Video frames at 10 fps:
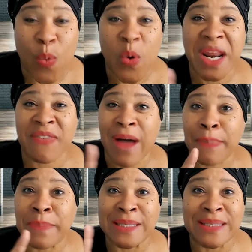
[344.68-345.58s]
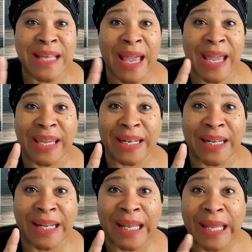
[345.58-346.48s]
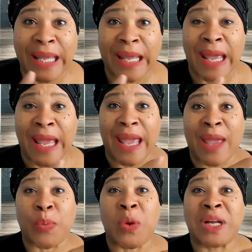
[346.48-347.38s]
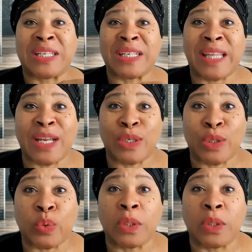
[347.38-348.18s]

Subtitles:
What have I been saying? And what did they do?